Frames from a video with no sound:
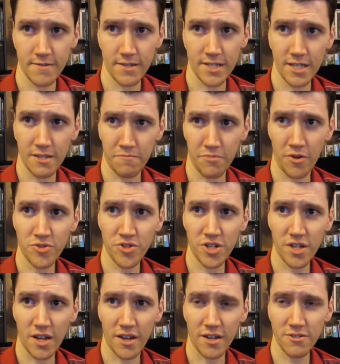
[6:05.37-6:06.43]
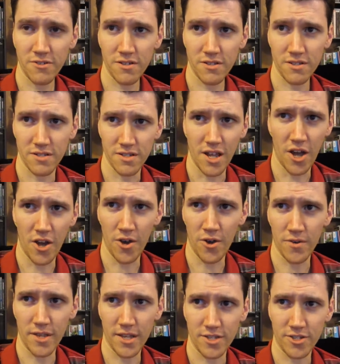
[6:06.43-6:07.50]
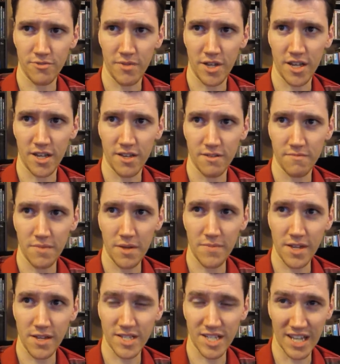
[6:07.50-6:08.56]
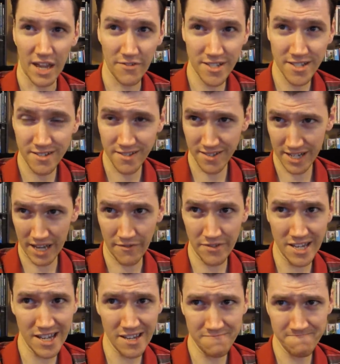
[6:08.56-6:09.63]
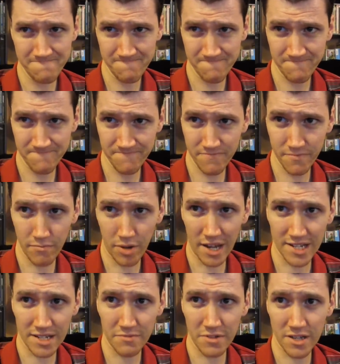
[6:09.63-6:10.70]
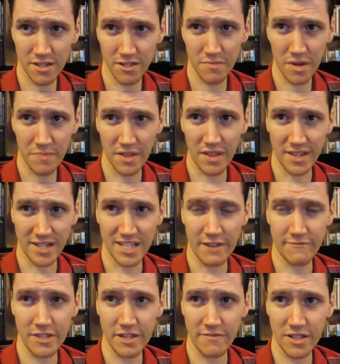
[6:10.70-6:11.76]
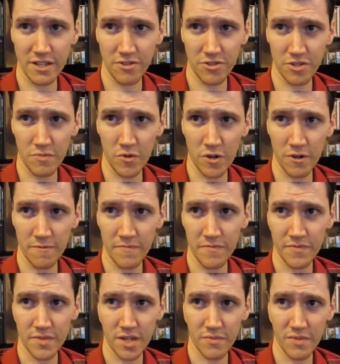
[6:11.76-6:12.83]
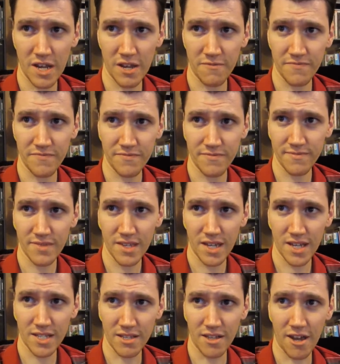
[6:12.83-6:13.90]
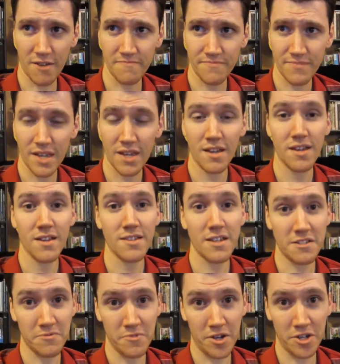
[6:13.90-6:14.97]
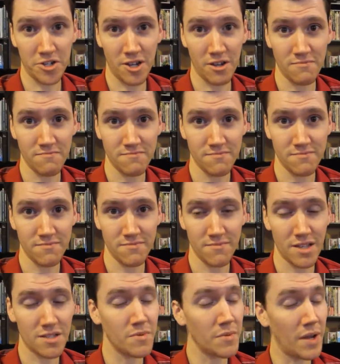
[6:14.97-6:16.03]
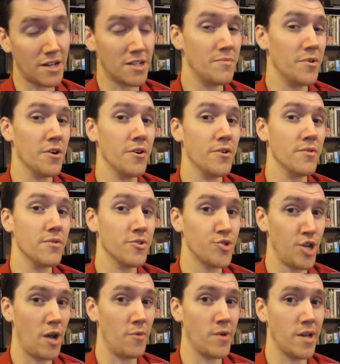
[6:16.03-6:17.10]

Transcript: Is it approaching 100? No, that's too many. Maybe 70? Possibly? There might be like 70 videos or more coming out. It's a lot. Thanks for watching. Let's meet back tomorrow, shall